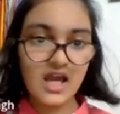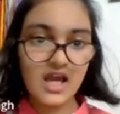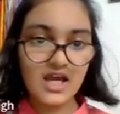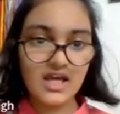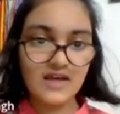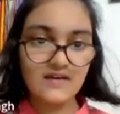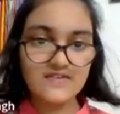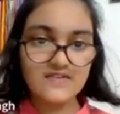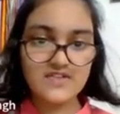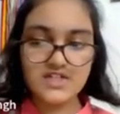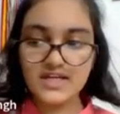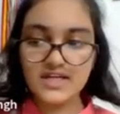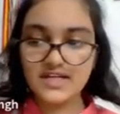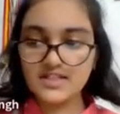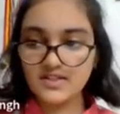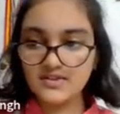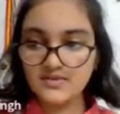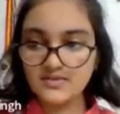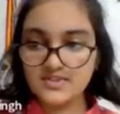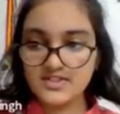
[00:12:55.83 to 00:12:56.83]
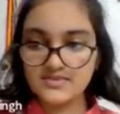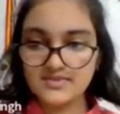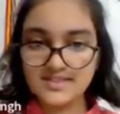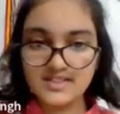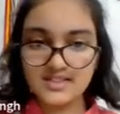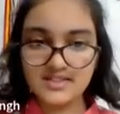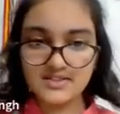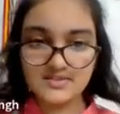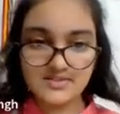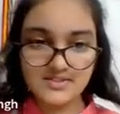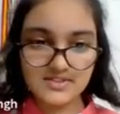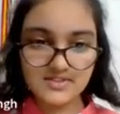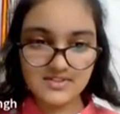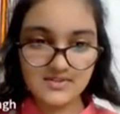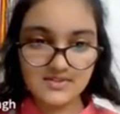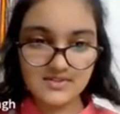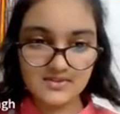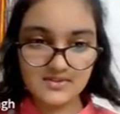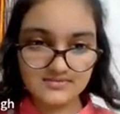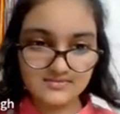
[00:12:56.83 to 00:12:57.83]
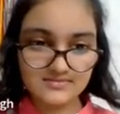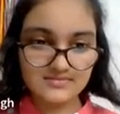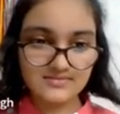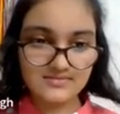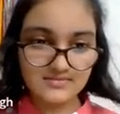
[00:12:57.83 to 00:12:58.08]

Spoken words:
I have shared the notes with you, so